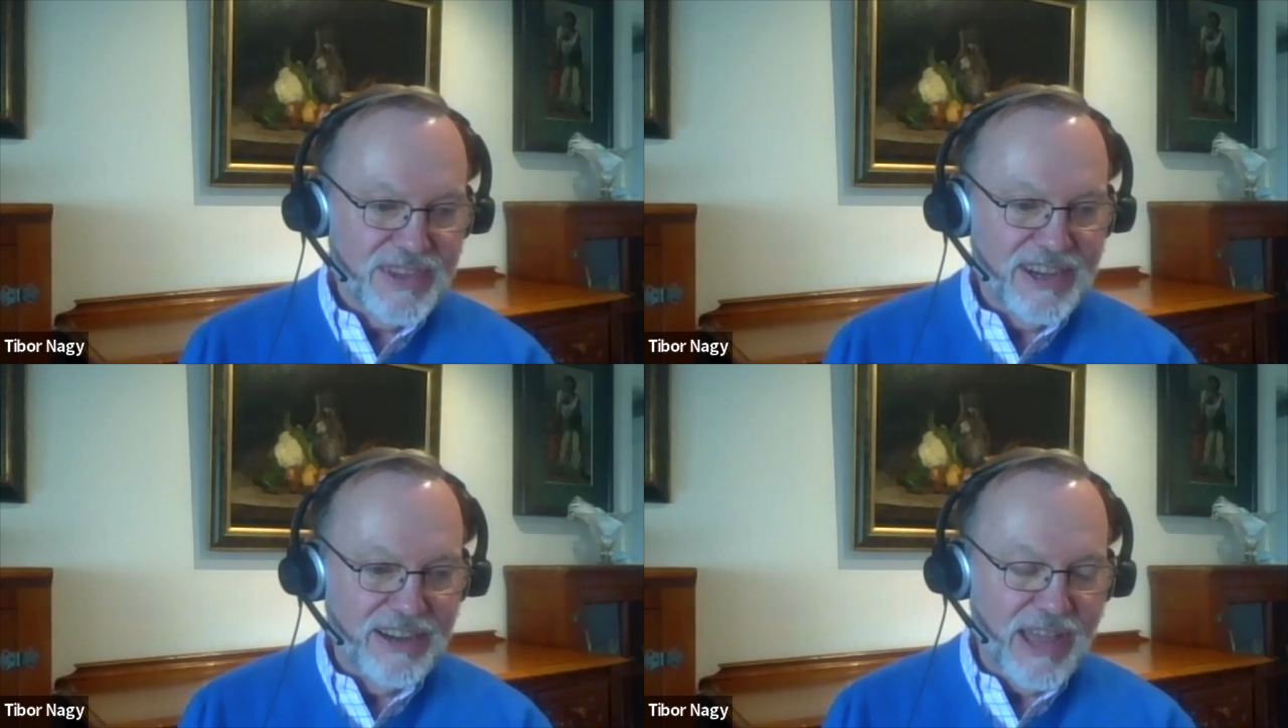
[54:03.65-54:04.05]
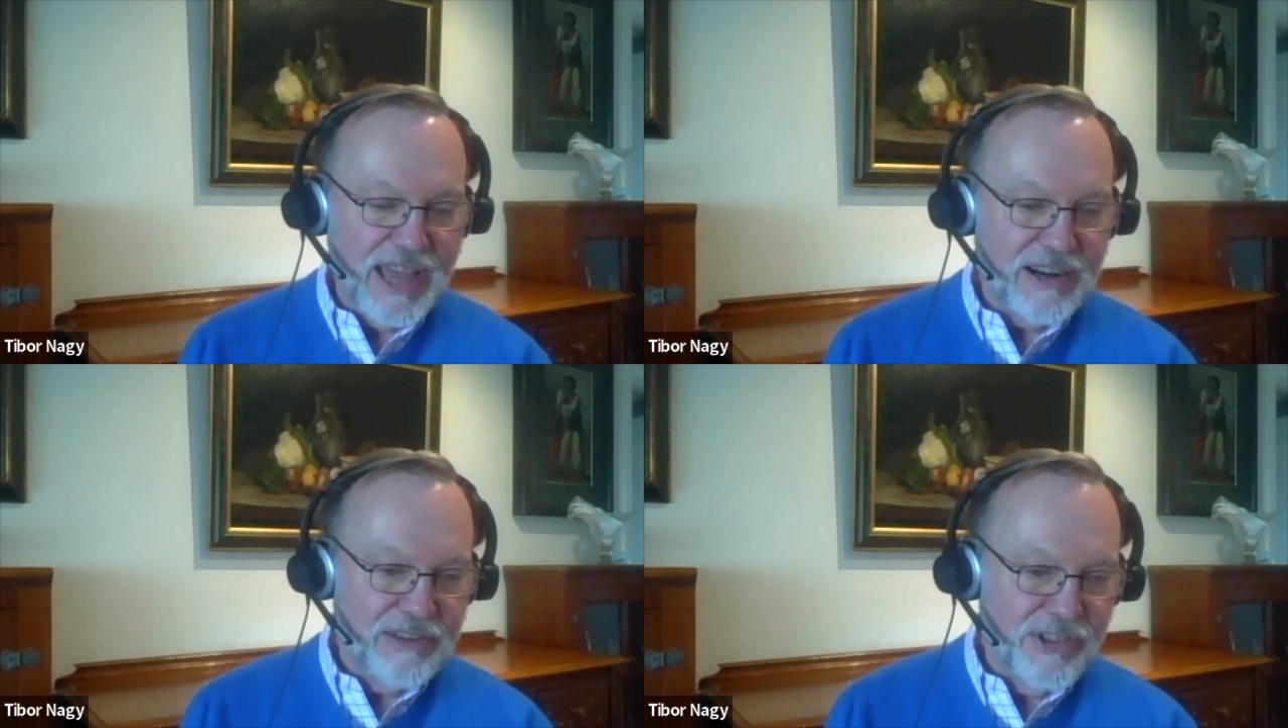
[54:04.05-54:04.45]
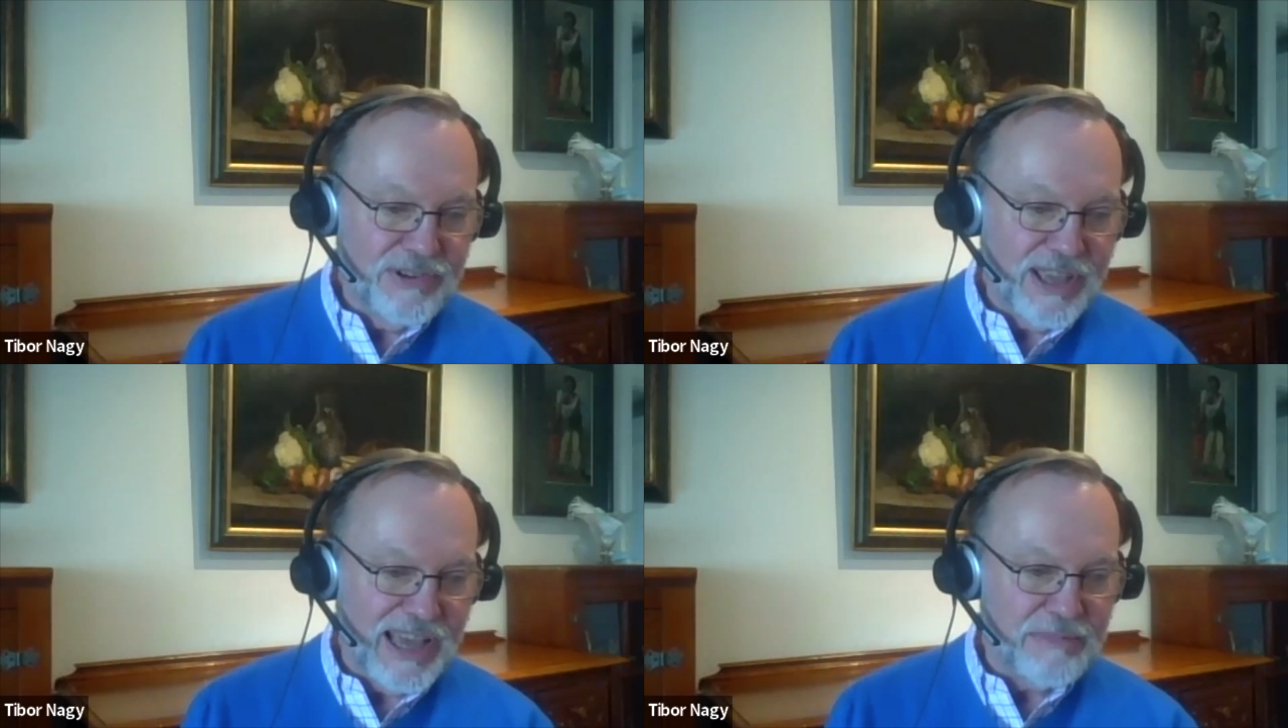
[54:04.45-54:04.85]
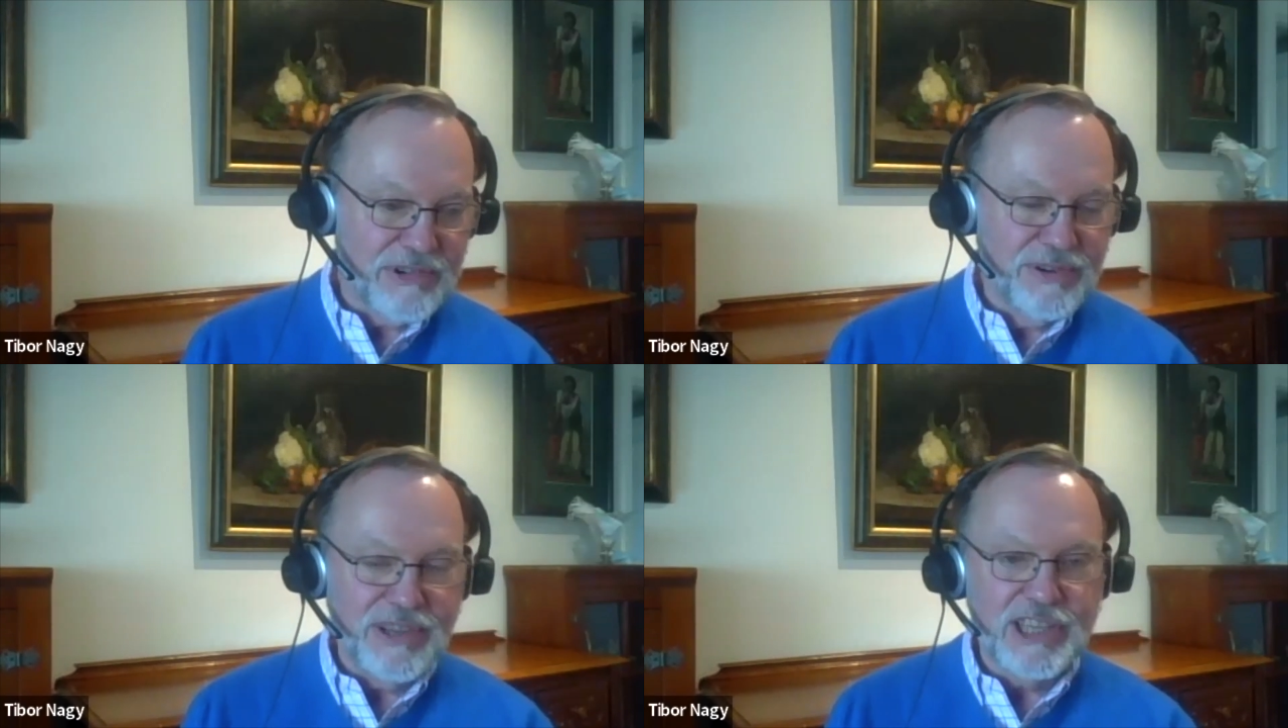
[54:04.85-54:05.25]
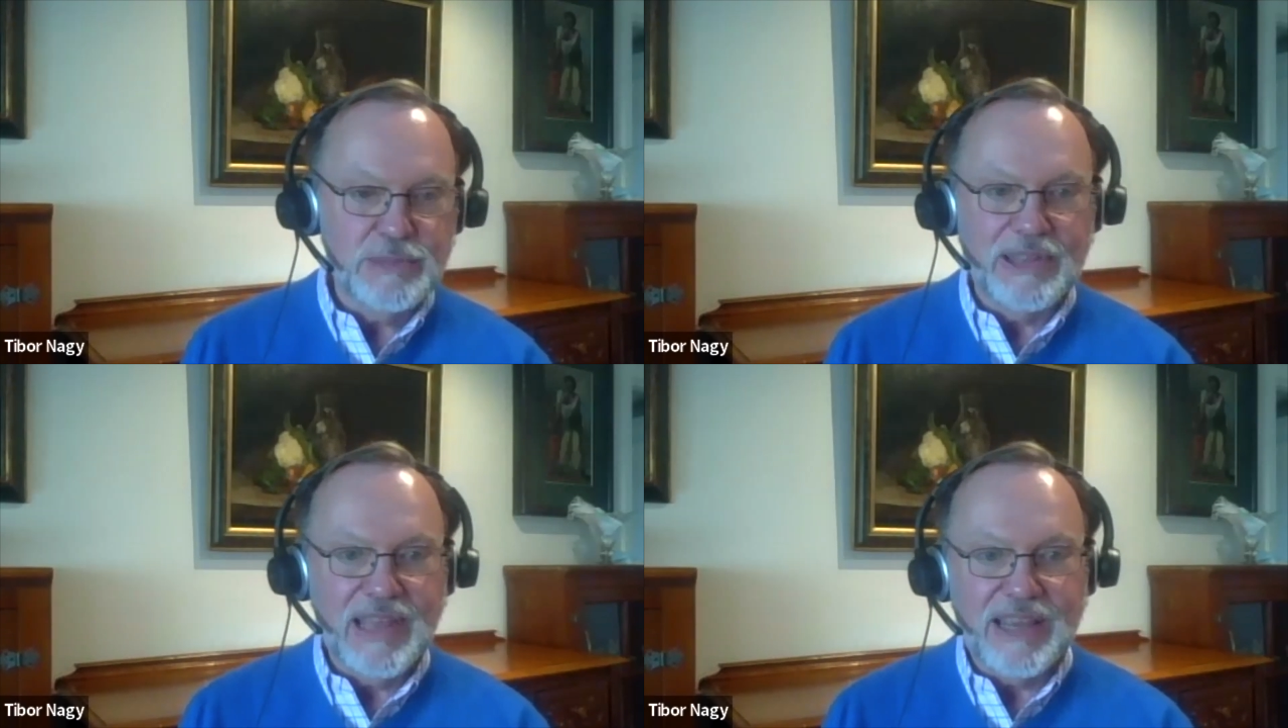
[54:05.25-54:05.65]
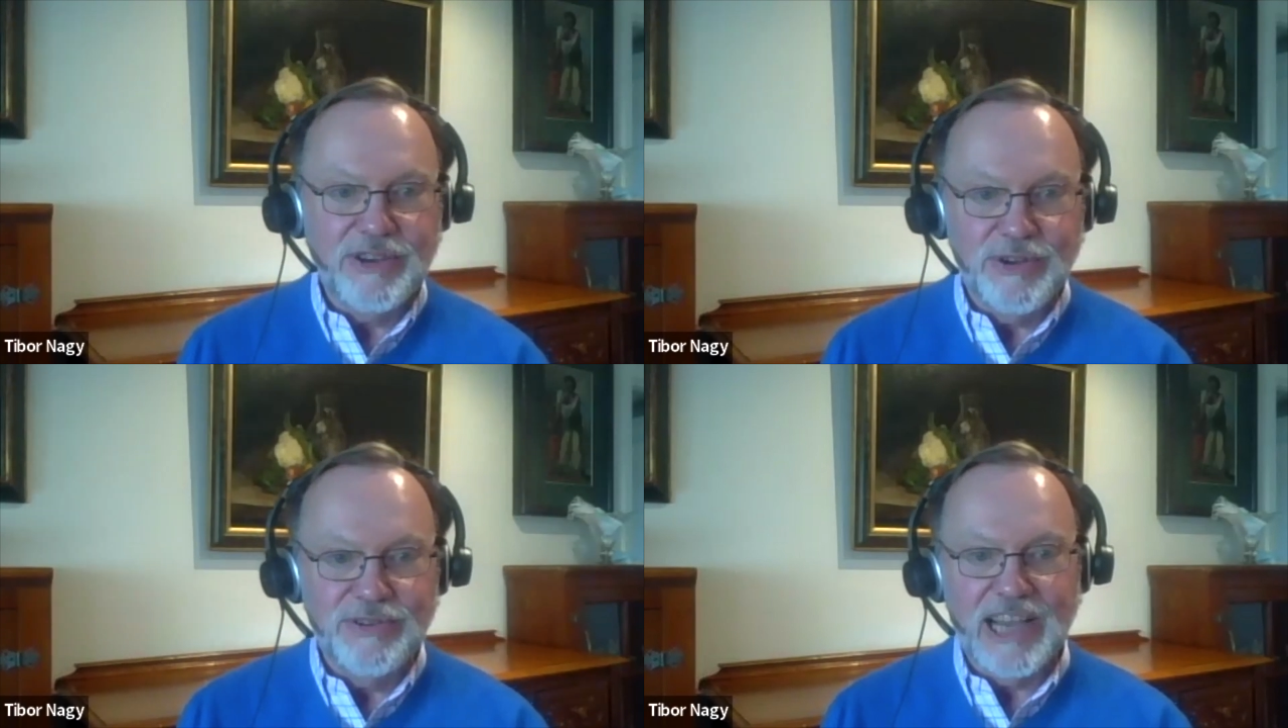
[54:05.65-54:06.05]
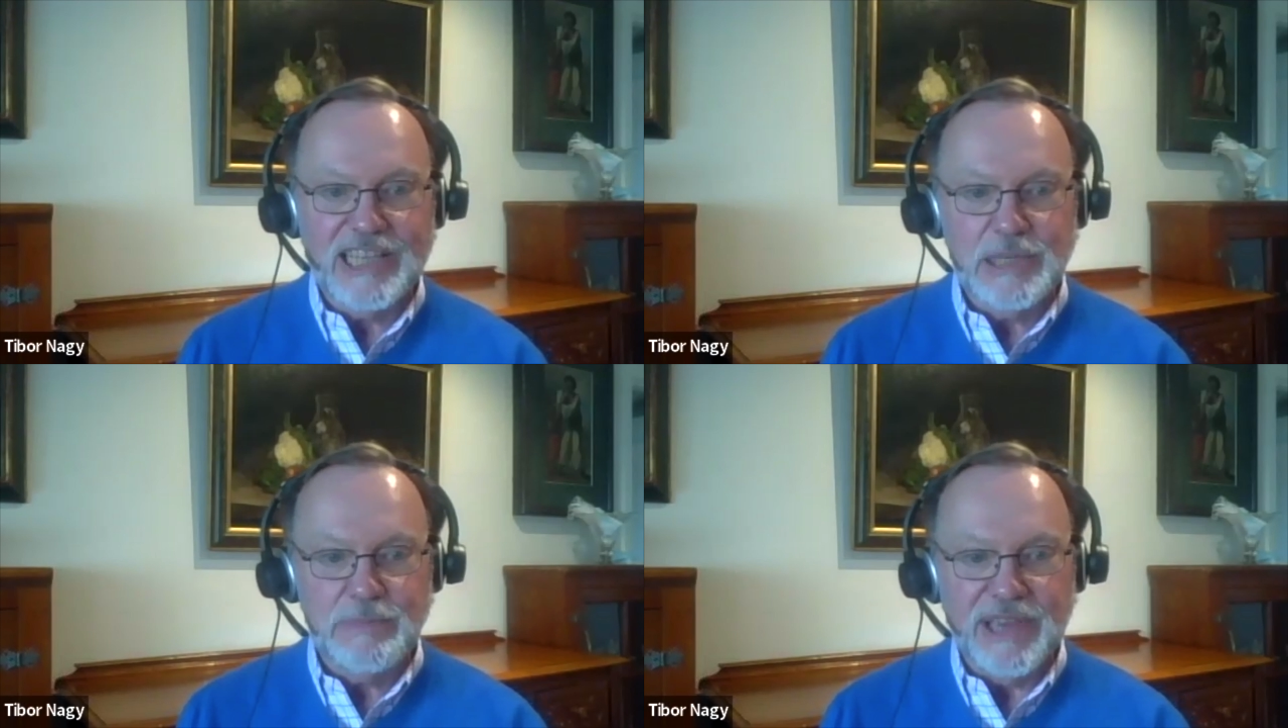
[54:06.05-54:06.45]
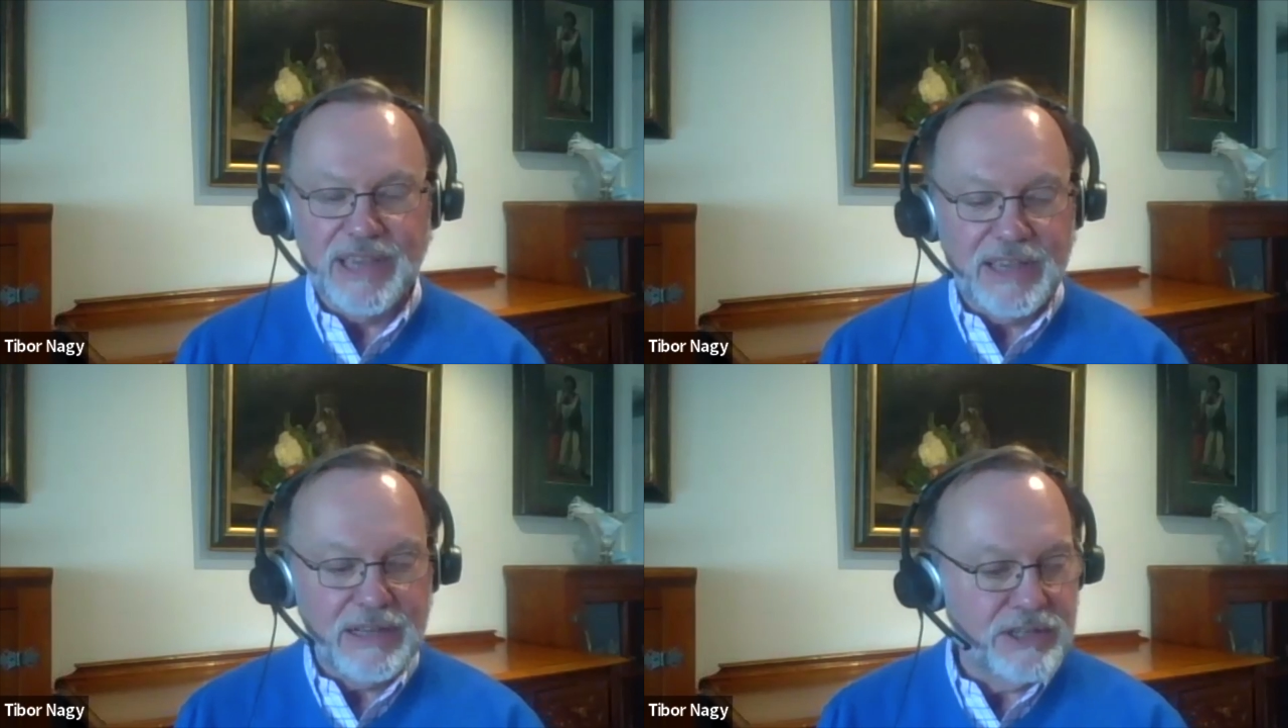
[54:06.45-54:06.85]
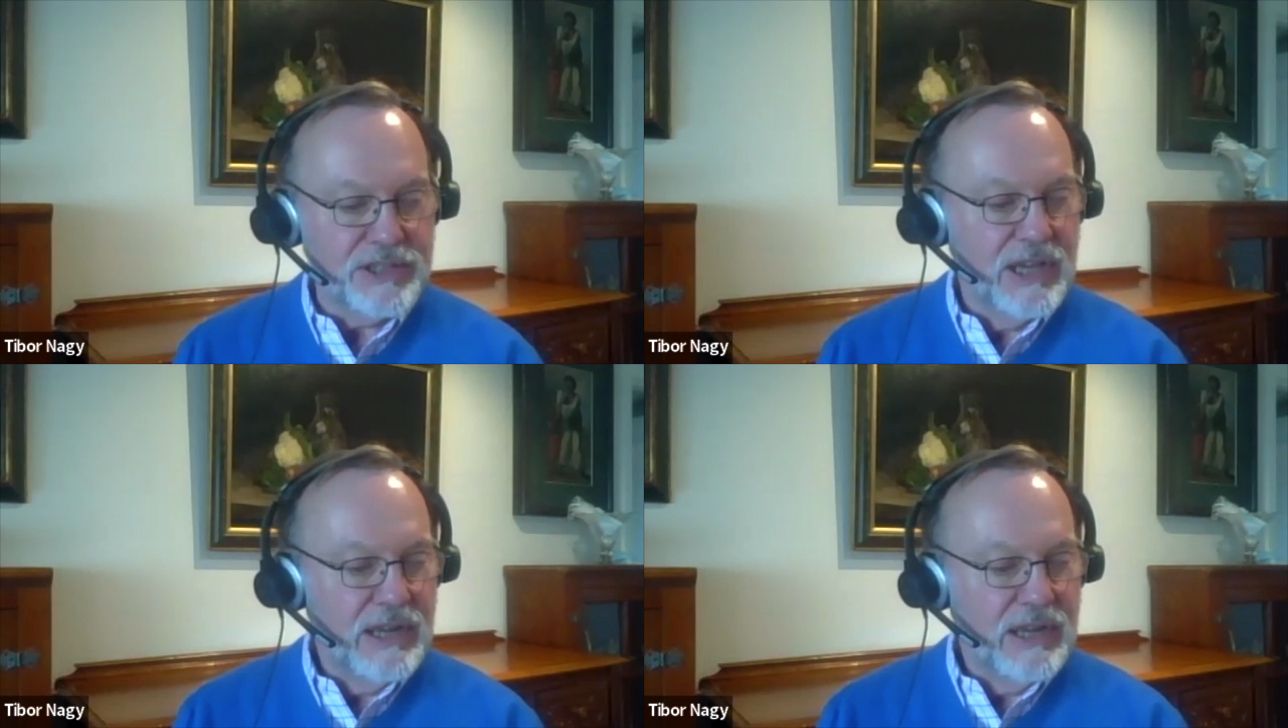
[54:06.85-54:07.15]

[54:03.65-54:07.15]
of Anglophone Cameroonians, but they do not speak English.